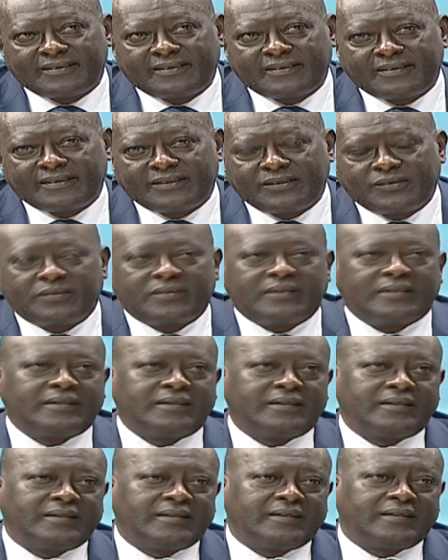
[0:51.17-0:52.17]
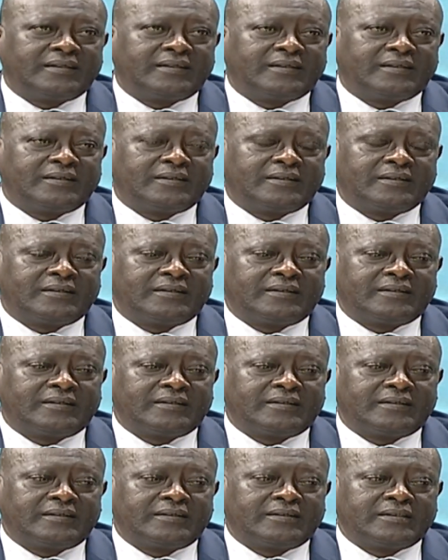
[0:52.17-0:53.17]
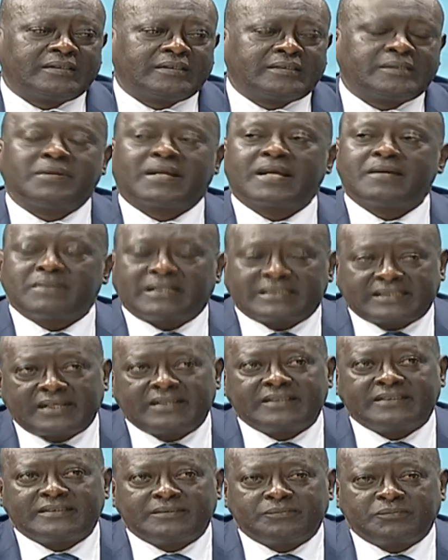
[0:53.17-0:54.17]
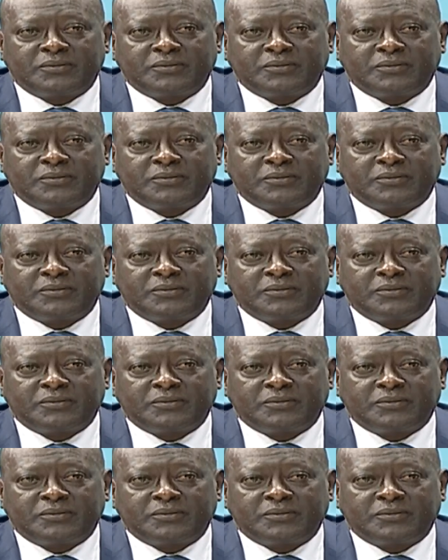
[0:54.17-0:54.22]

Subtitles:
You know, and it became a challenge